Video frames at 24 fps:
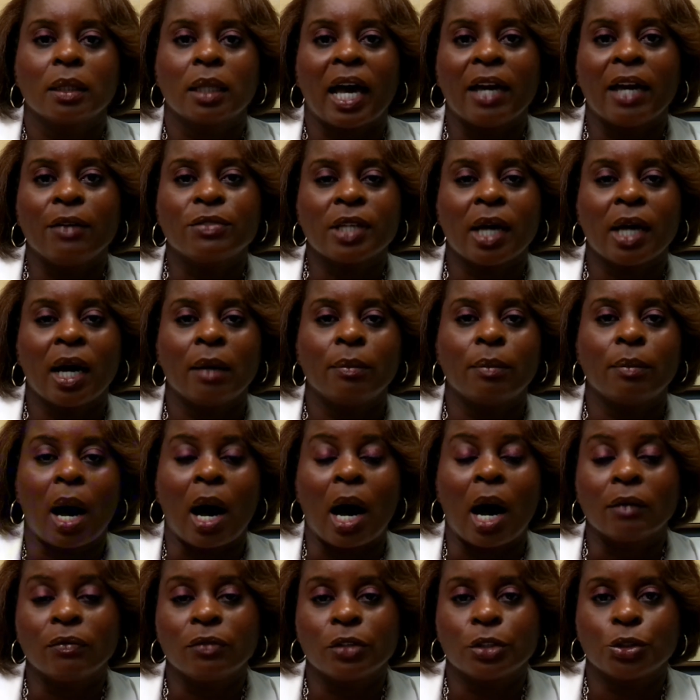lifetime
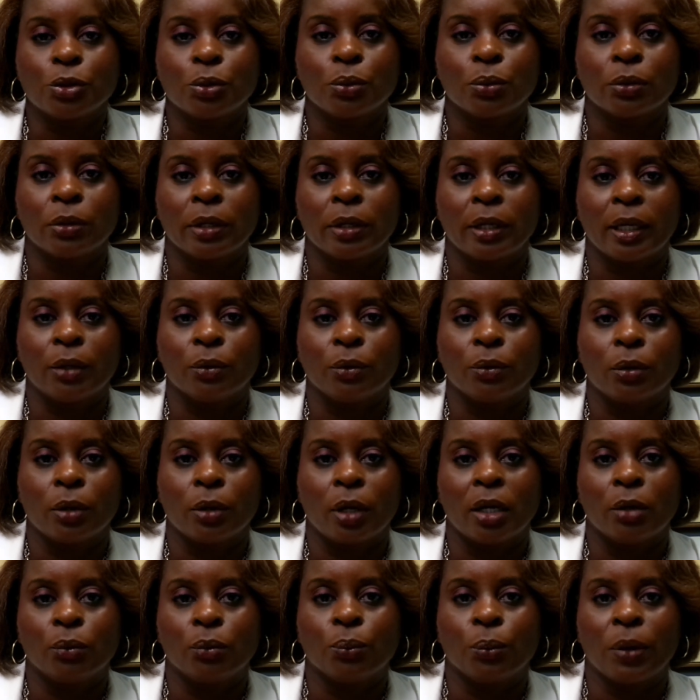ovulatory
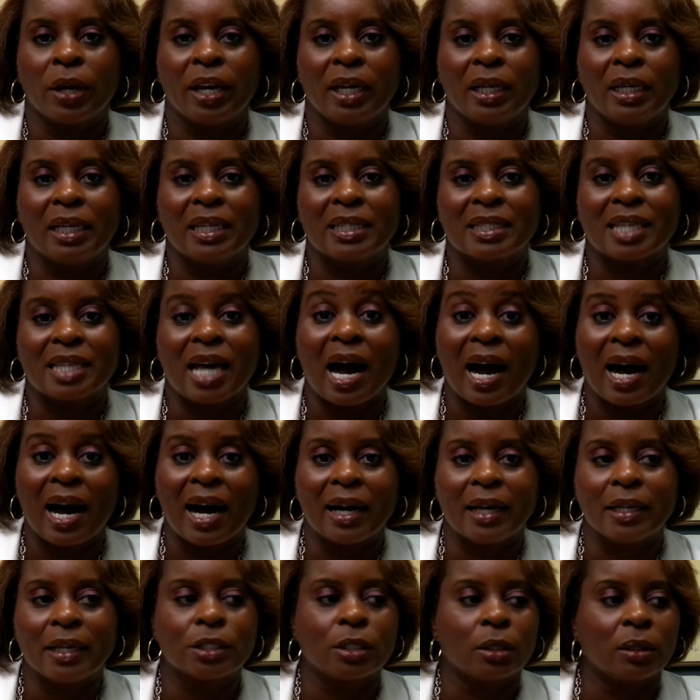uh, rate is
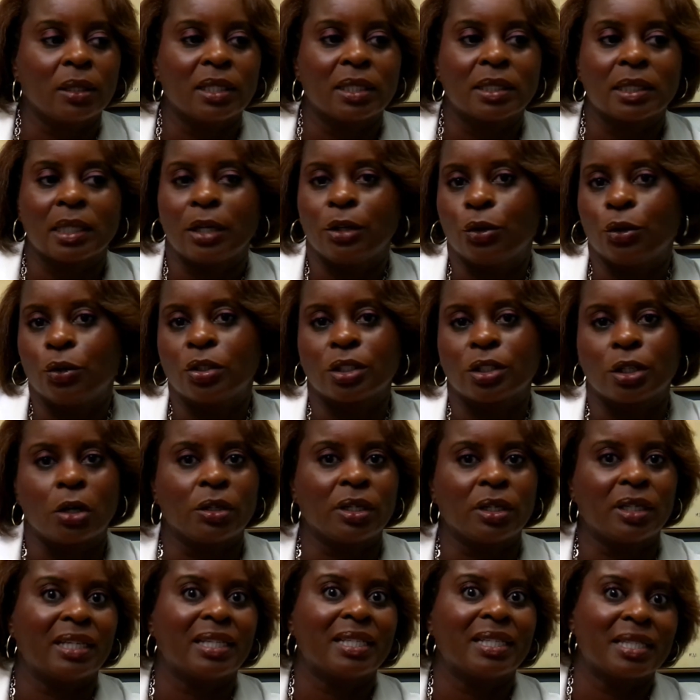high, so let's say you
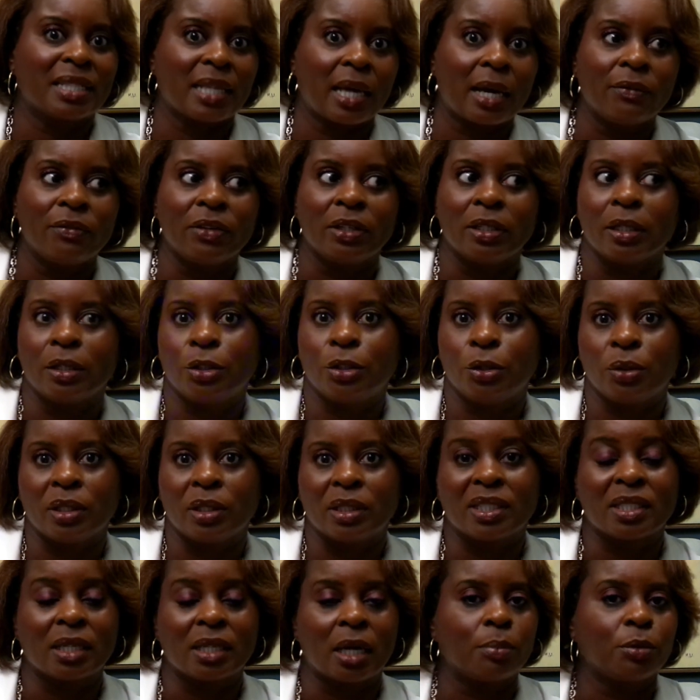started at seven and you
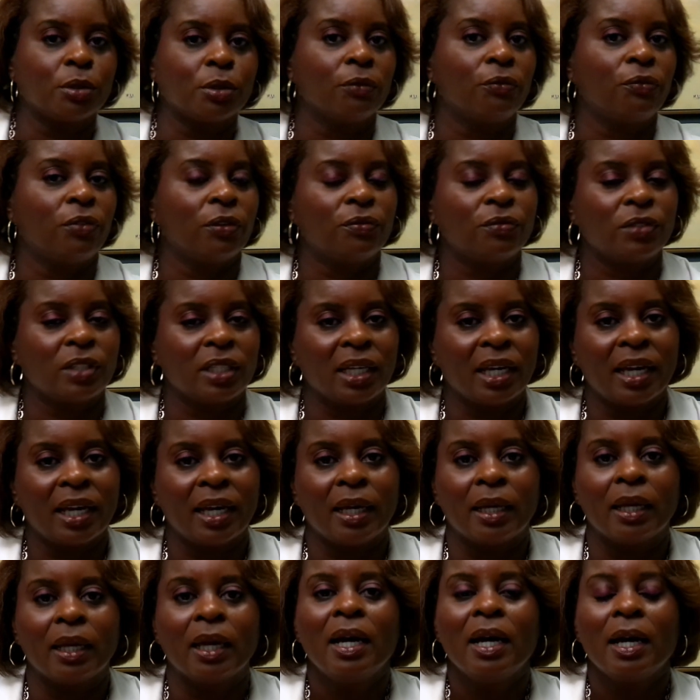didn't stop till
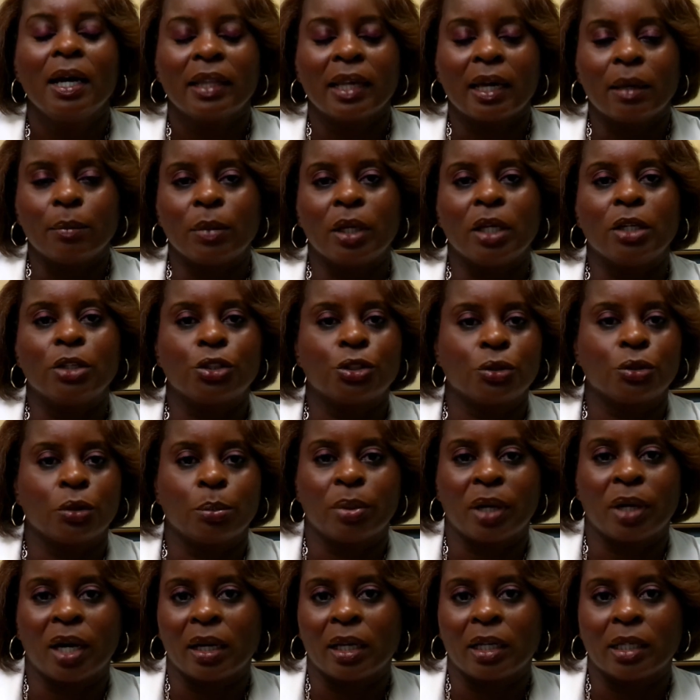58, that means your
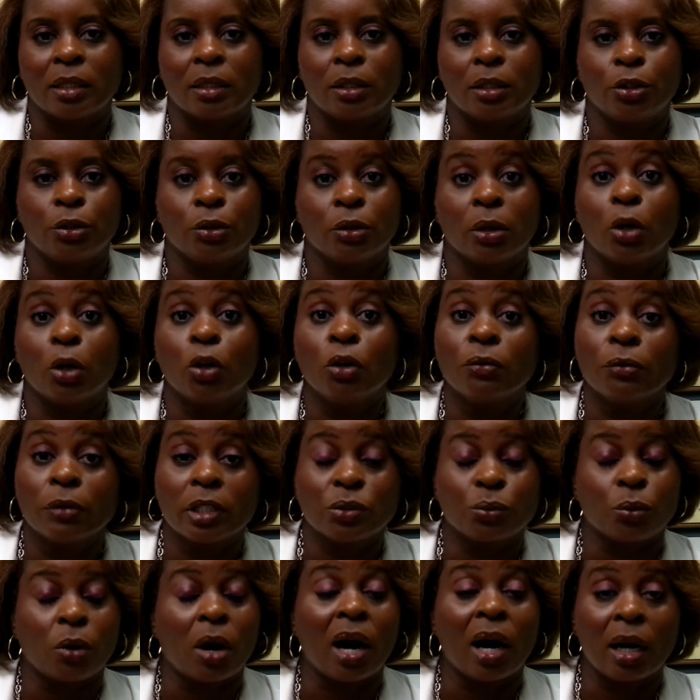body, your
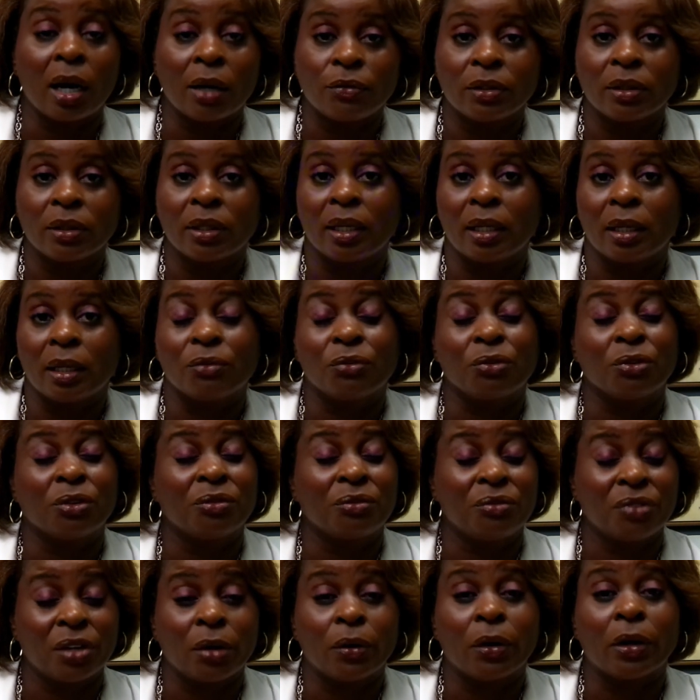ovaries were ovulating for a
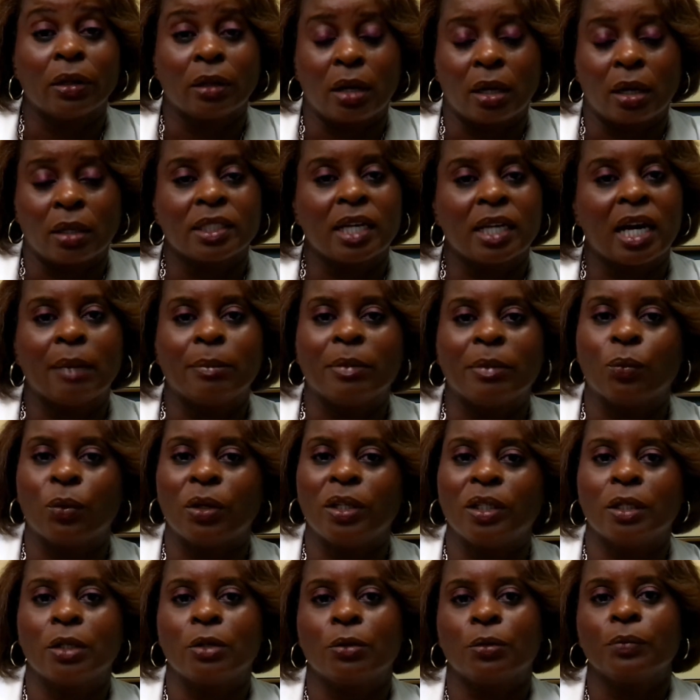very long time. And
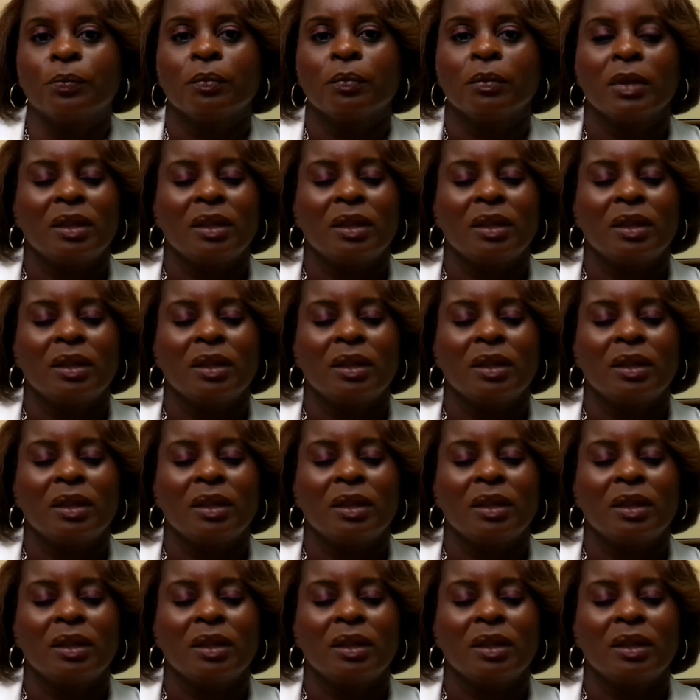we know